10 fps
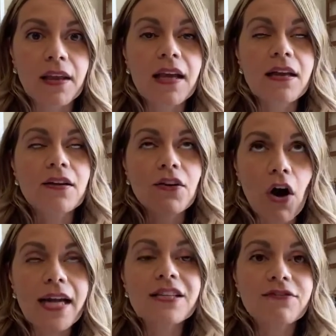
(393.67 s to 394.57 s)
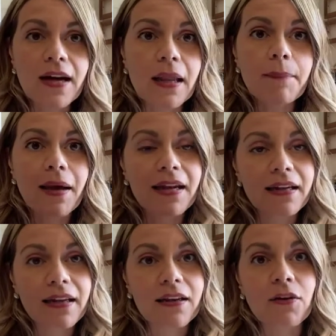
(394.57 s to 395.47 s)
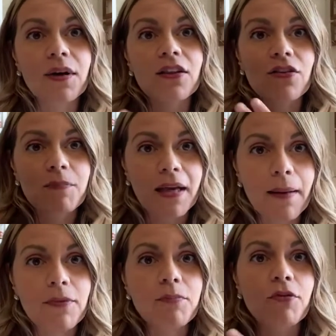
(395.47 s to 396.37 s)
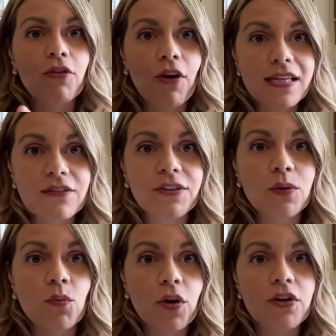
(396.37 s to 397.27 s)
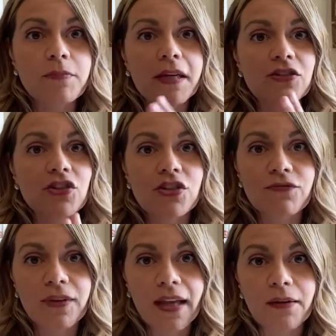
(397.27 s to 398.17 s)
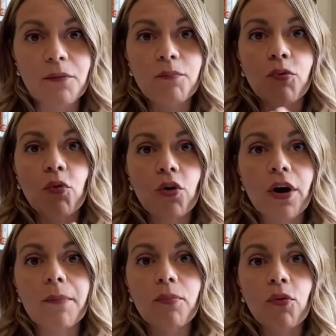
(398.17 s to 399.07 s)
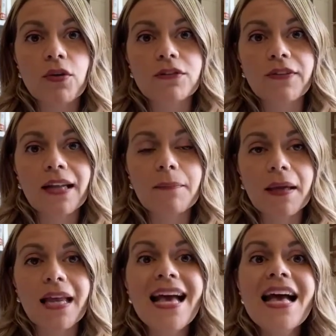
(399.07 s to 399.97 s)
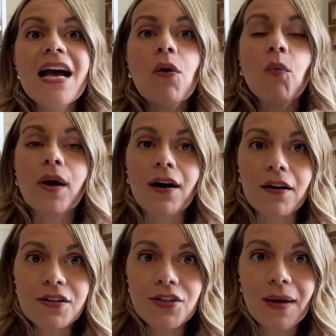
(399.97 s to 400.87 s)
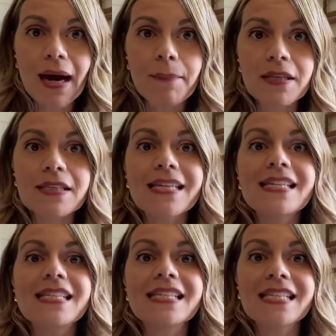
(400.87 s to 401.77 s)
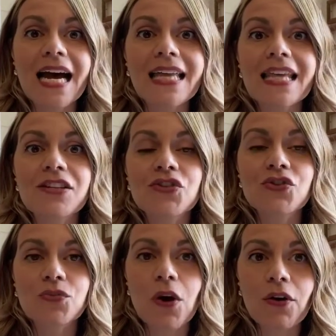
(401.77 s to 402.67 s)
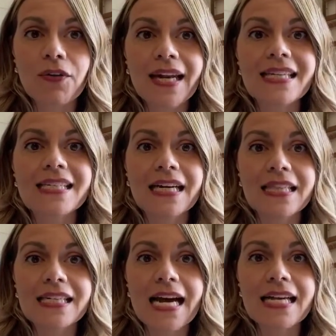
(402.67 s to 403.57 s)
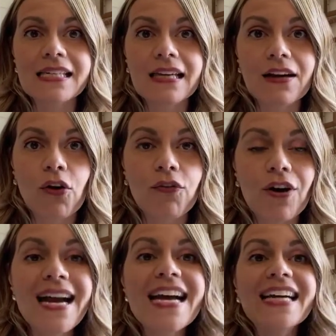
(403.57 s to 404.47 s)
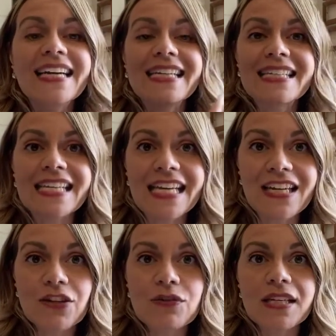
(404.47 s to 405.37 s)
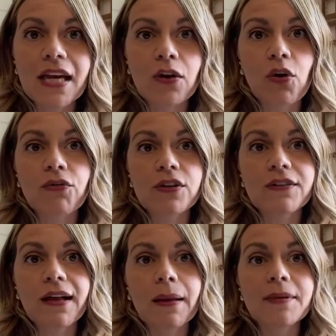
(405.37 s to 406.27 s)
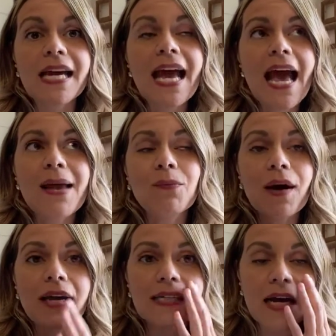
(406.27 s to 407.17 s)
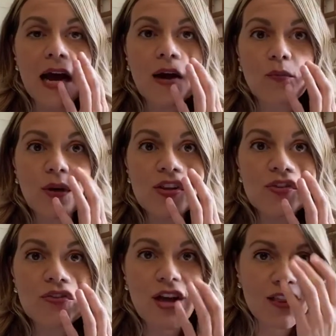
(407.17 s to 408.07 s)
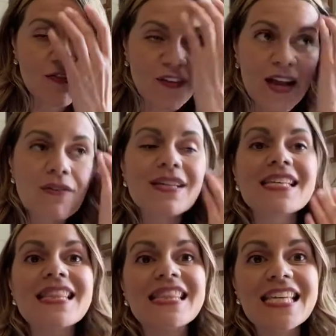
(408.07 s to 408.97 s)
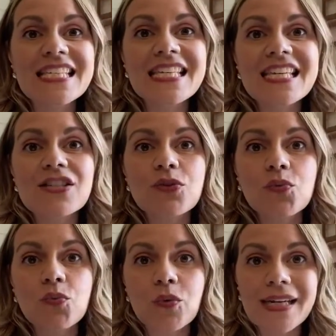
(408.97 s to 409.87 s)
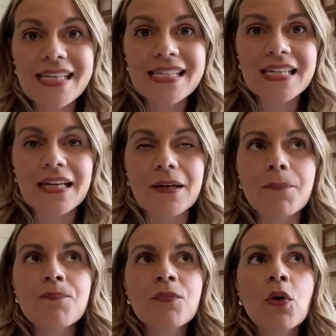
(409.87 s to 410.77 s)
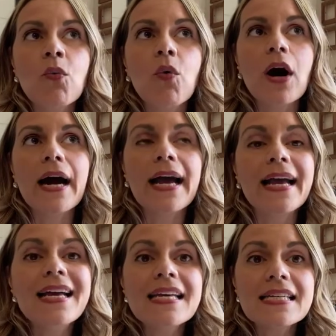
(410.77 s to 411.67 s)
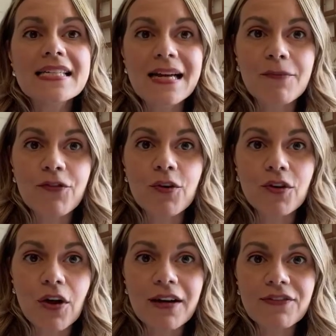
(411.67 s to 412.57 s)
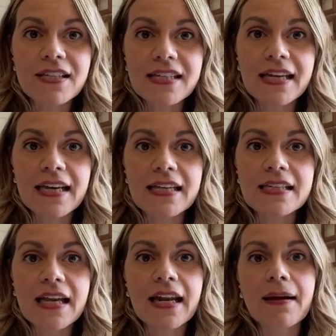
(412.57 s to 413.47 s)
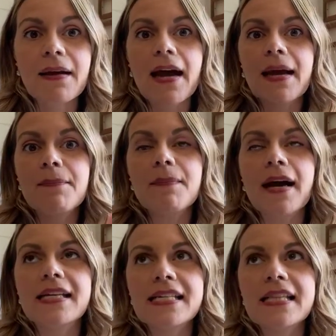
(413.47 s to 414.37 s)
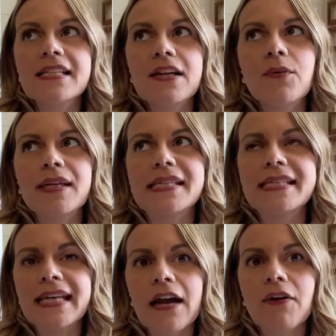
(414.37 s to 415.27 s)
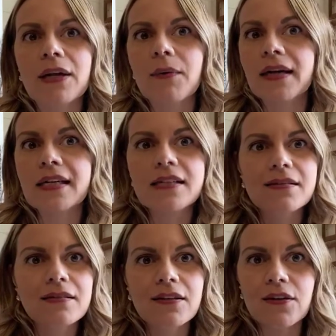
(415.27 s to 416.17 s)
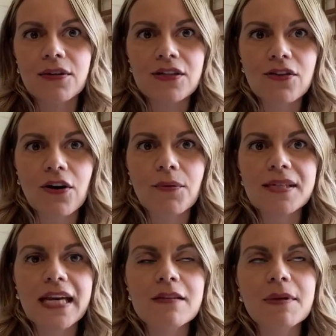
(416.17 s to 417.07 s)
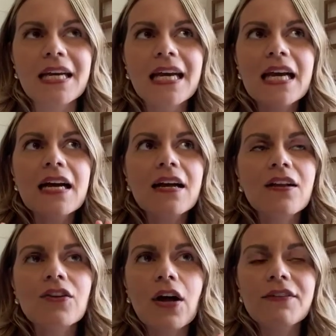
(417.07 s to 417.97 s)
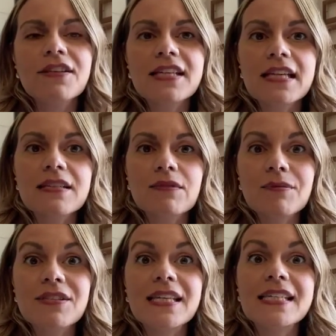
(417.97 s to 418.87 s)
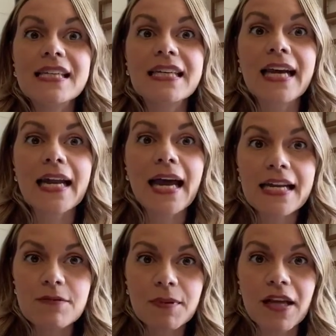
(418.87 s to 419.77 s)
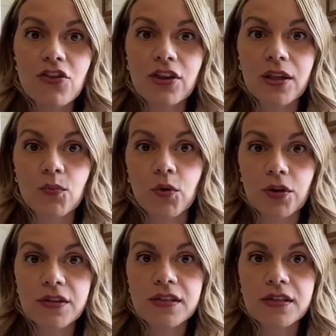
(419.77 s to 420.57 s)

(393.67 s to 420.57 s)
not develop and it just becomes progressively worse because it's just getting poor and poor development. What also happens is the side that is stronger, that has done the task takeover, continues to get overdeveloped. And what research has found is that this is the reason why for a lot of these kids, and I say this and I don't want to scare anyone because that's not always the case, but a lot of these kids, sometimes things can get exponentially worse